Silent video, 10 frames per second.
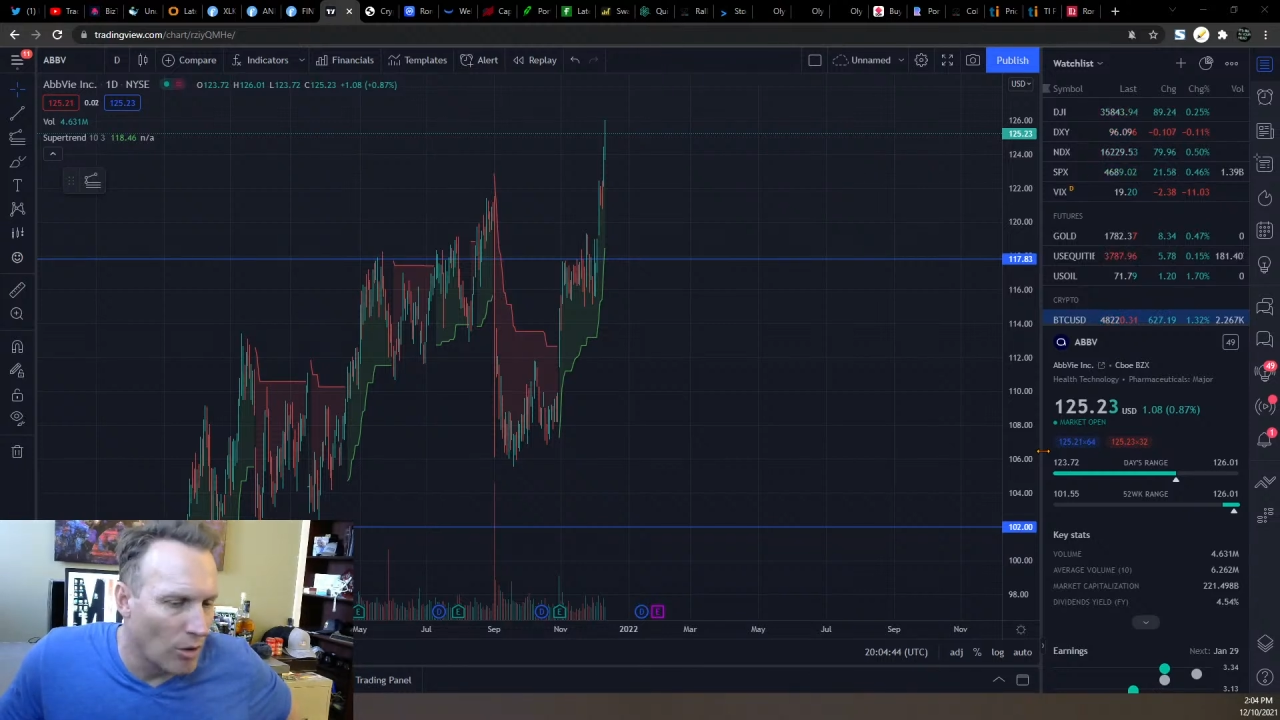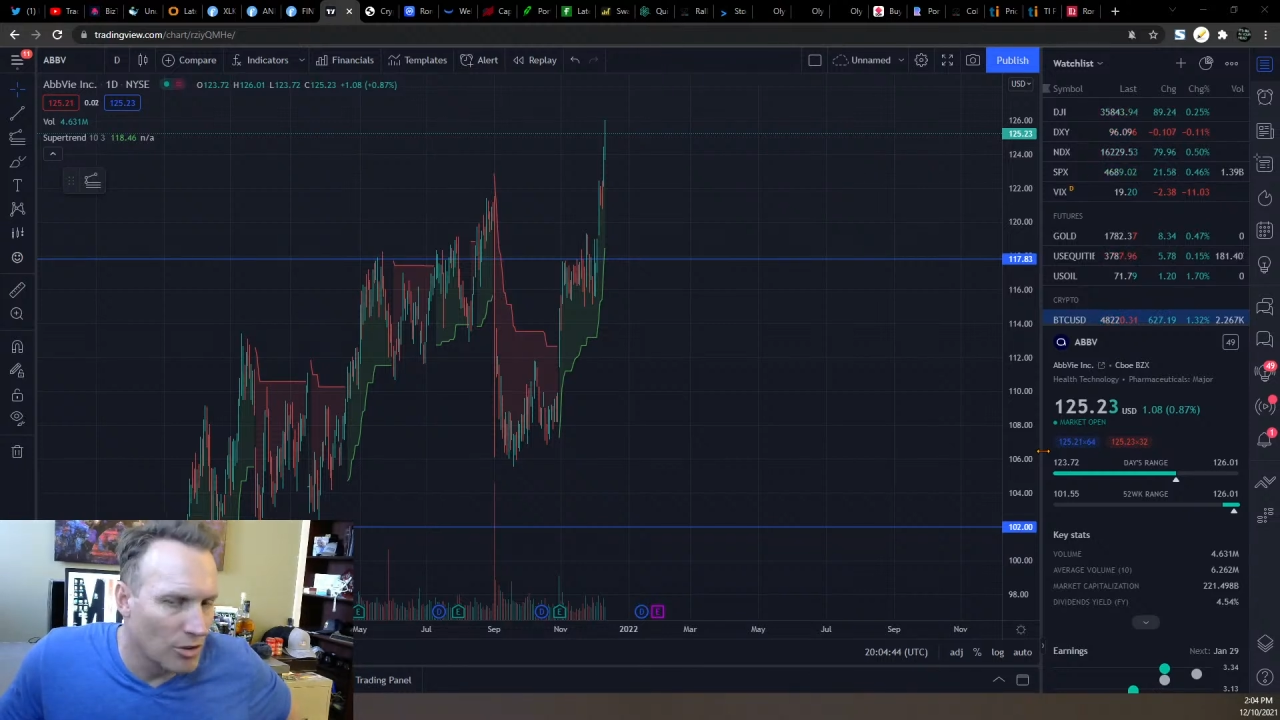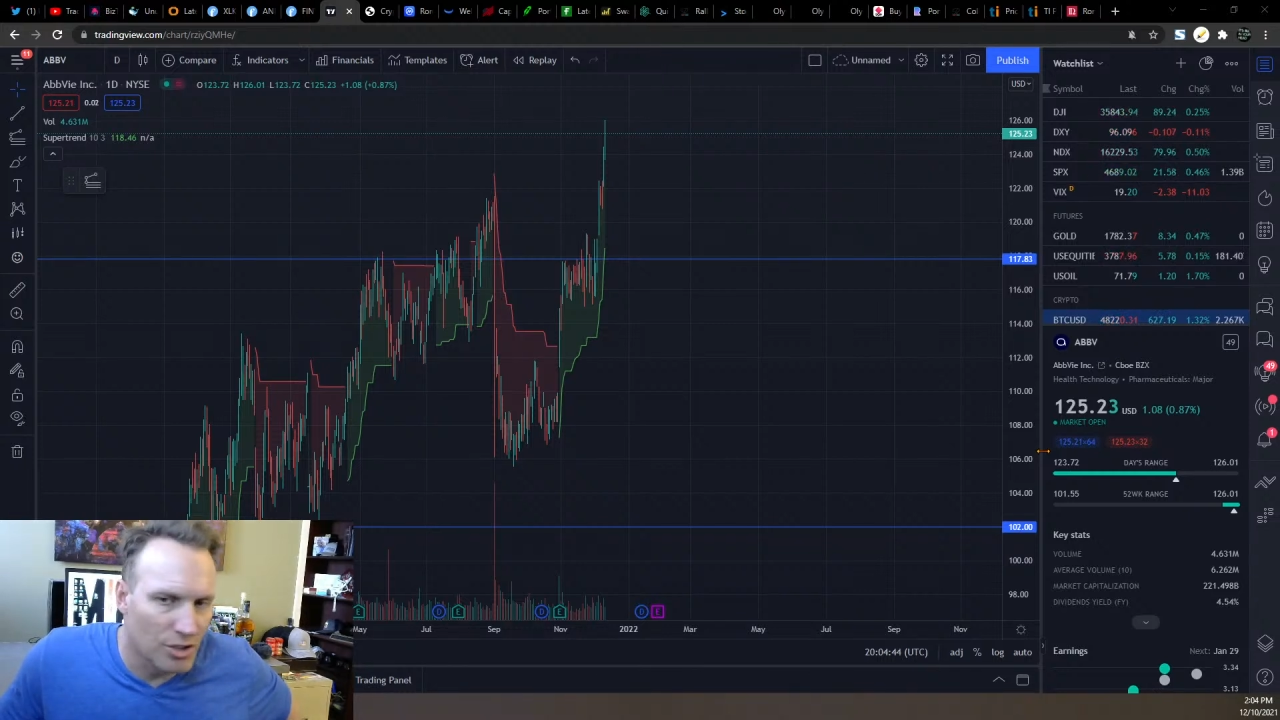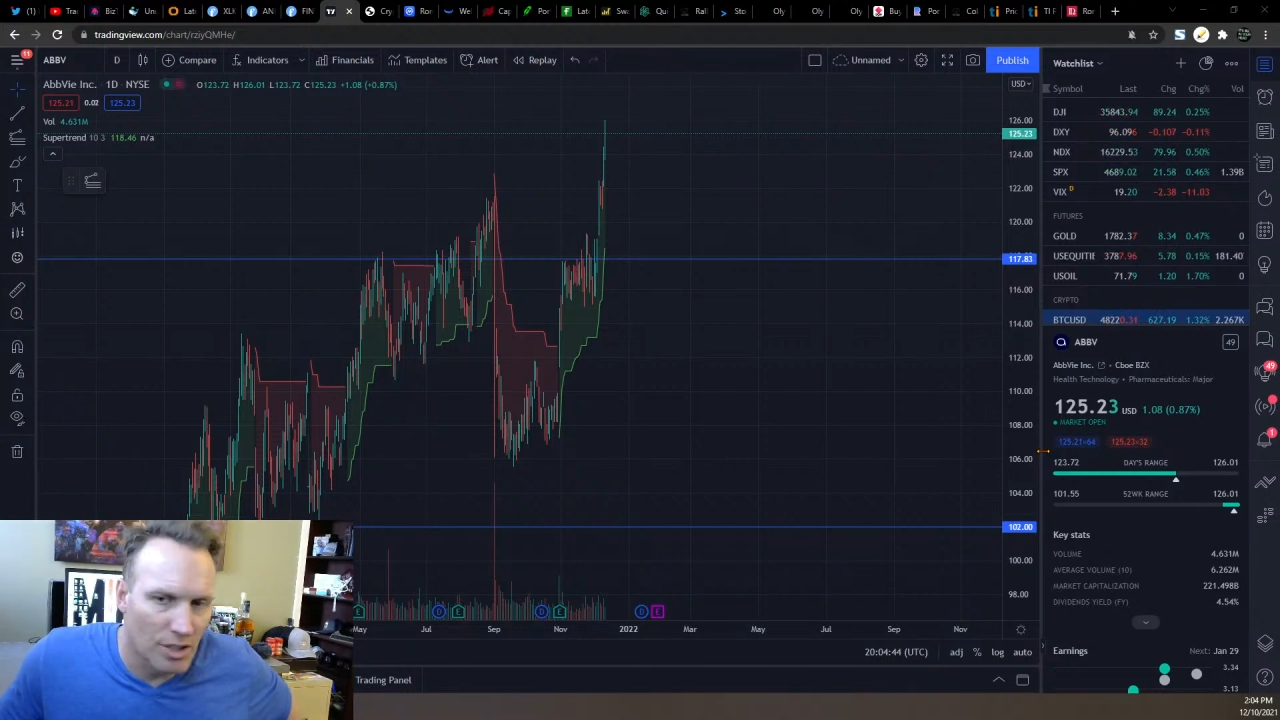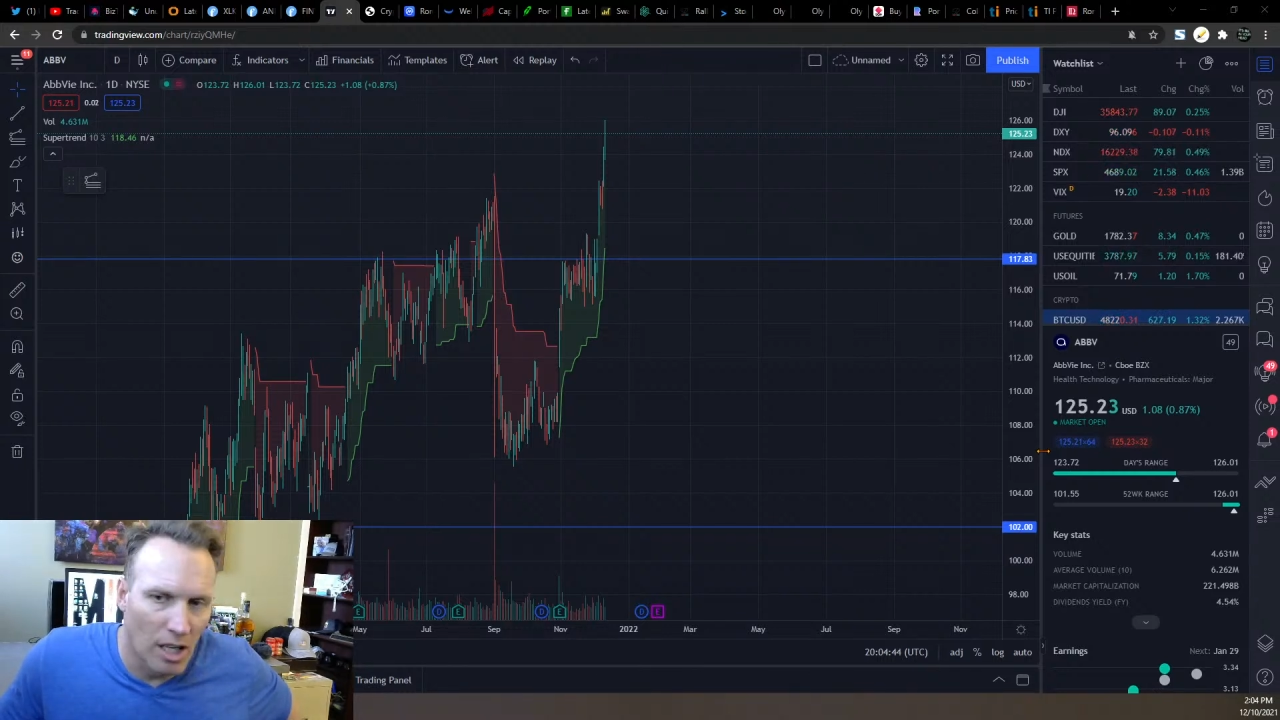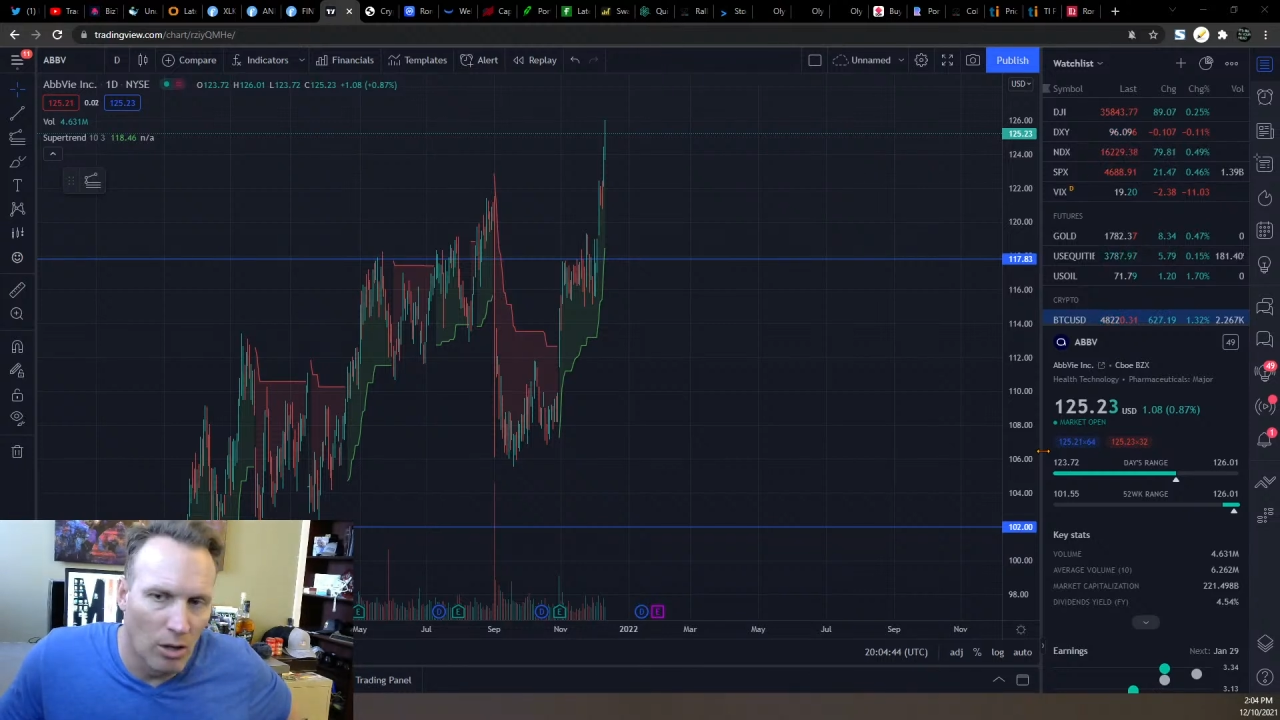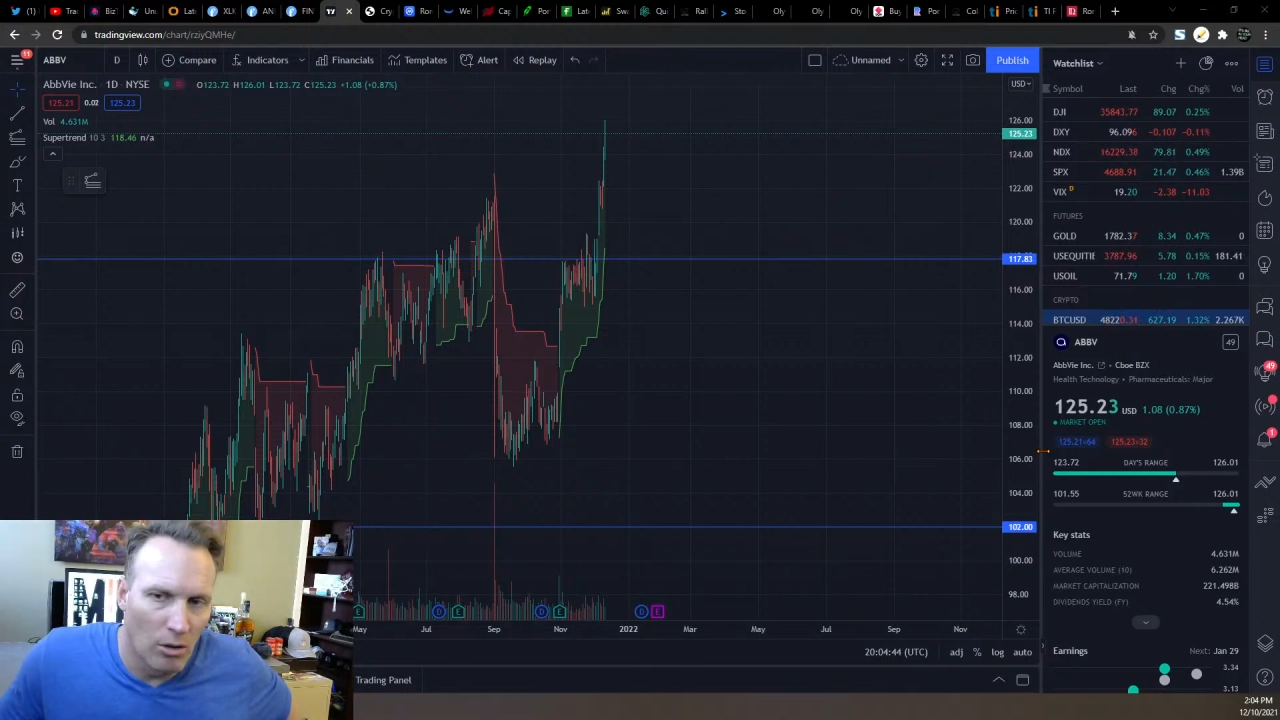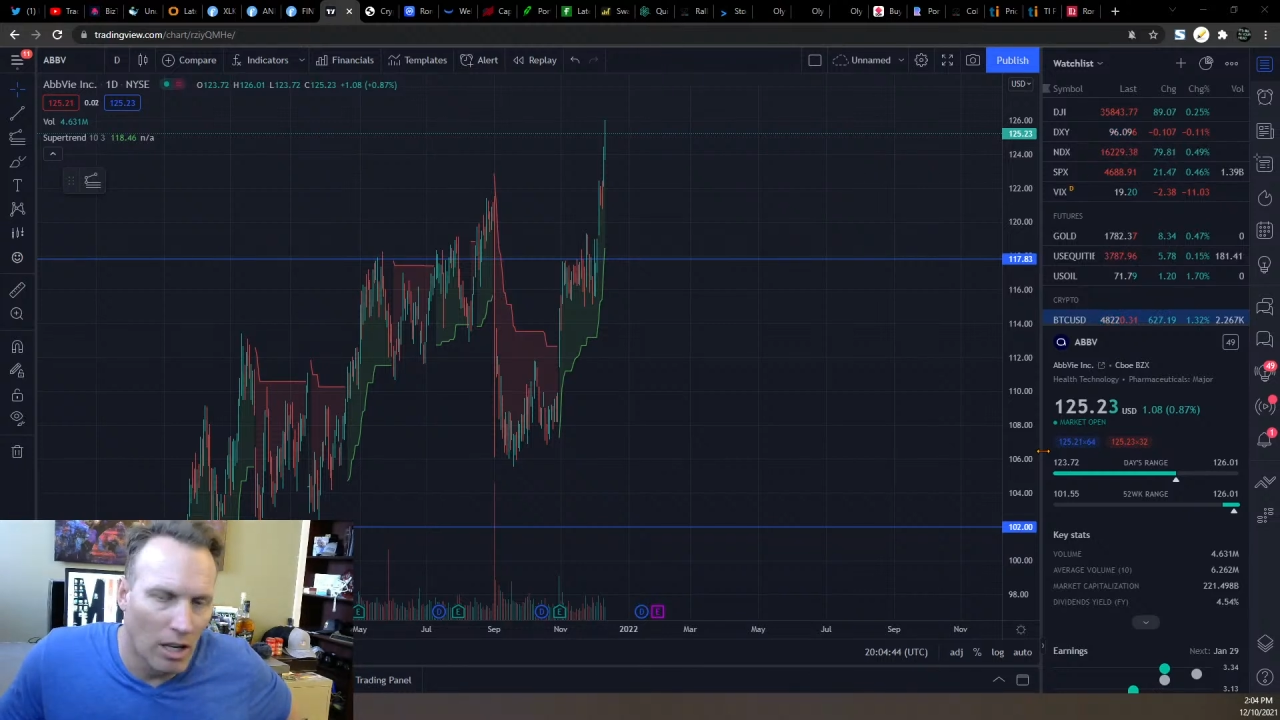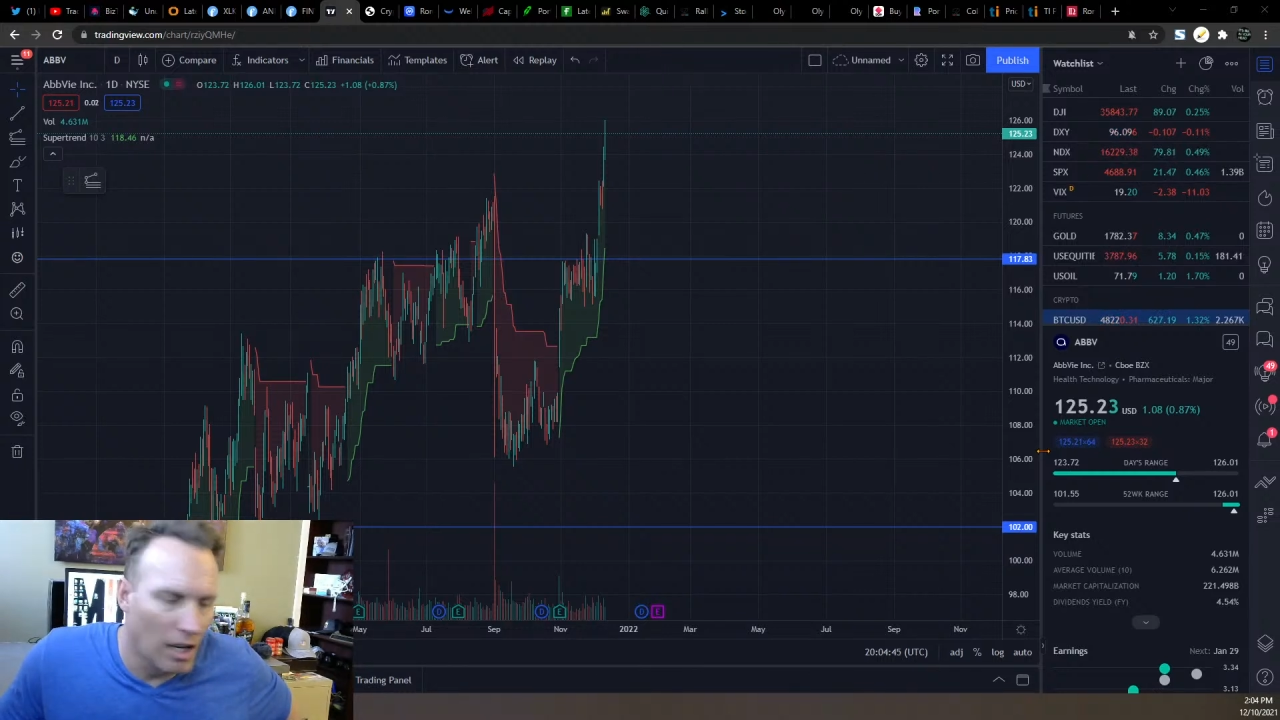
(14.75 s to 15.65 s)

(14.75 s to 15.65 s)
So